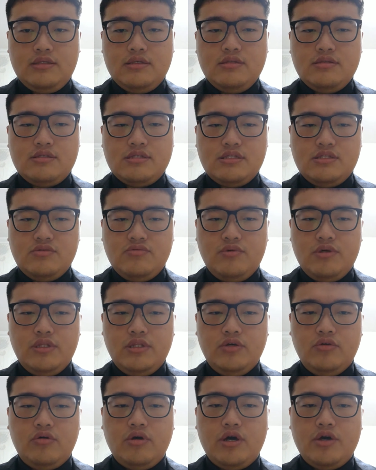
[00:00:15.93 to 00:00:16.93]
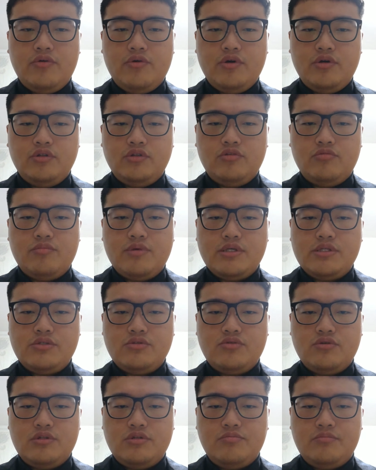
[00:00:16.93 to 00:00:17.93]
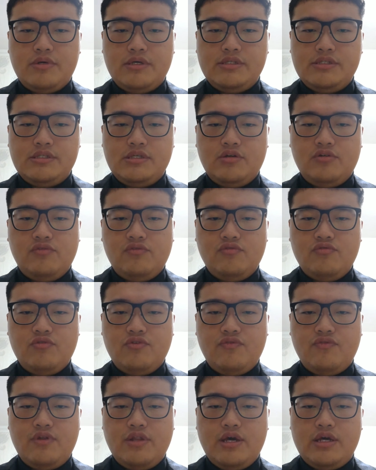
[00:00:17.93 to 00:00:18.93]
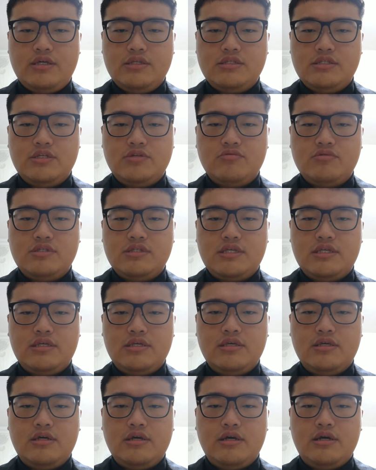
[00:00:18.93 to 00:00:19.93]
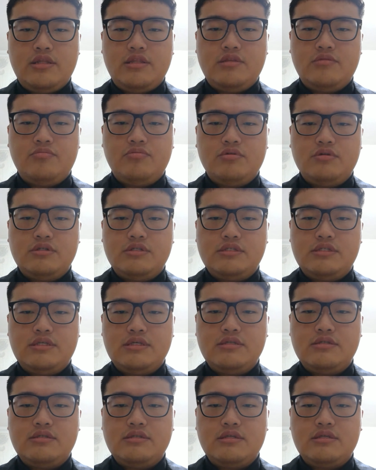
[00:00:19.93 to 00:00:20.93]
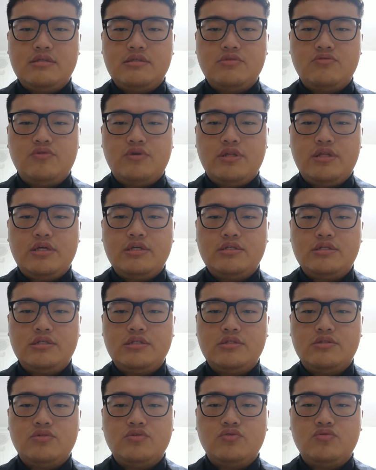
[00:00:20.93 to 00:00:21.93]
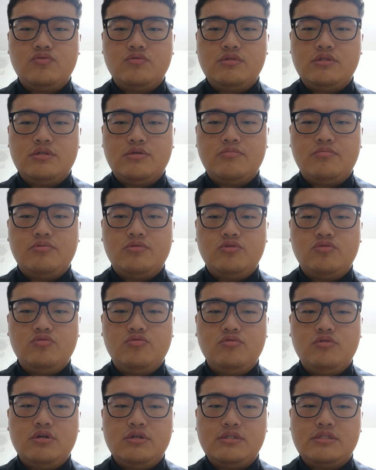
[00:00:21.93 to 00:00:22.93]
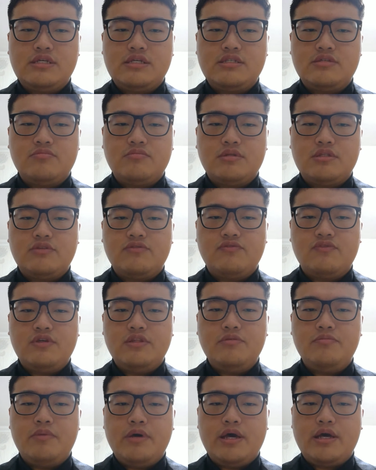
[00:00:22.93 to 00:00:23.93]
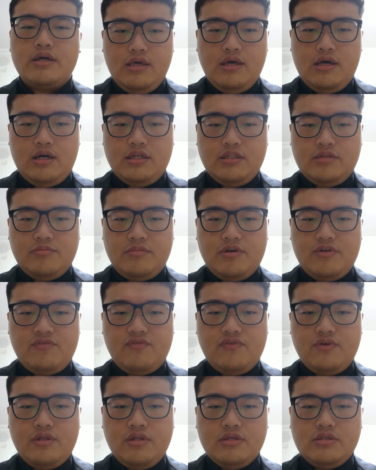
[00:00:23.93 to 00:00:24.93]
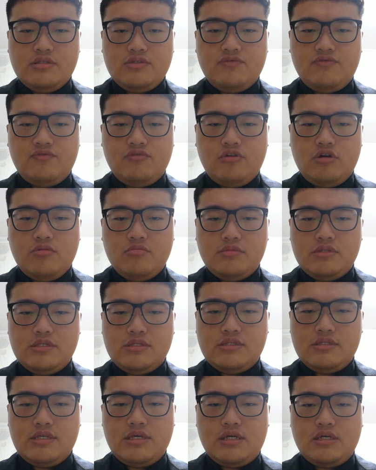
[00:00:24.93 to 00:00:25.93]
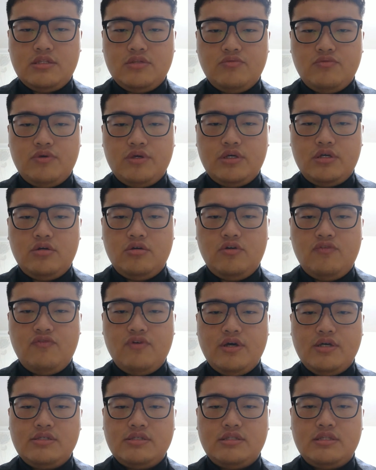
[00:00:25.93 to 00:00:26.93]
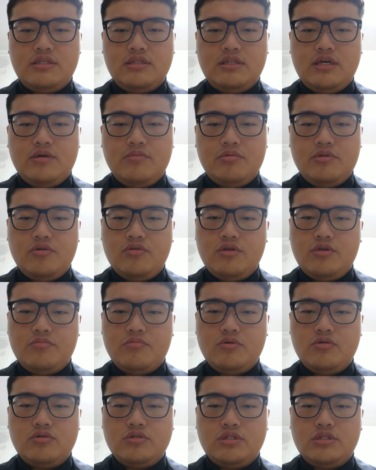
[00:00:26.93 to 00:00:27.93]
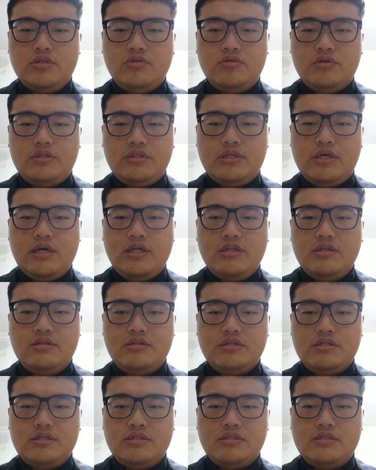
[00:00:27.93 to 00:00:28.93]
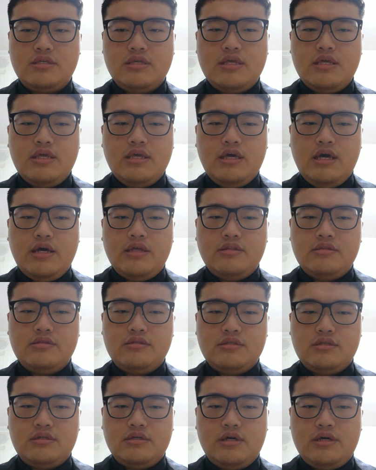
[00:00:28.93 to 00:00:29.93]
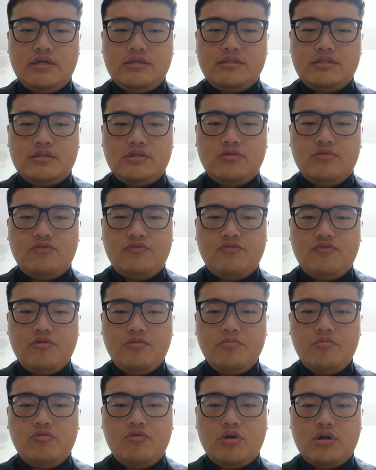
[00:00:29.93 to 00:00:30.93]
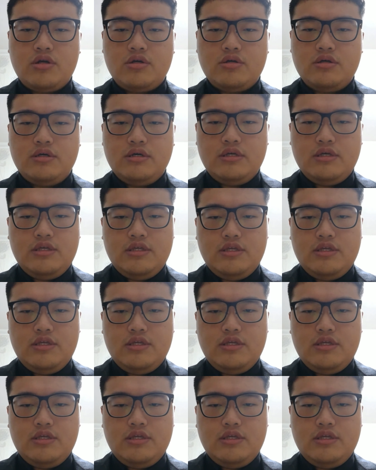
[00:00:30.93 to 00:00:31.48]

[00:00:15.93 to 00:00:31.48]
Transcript: In this video, I will demonstrate my self-reflective thinking and process in relation to the two assessment feedback and my feelings from the second week of SDW Emotional Intelligence and the ethical framework.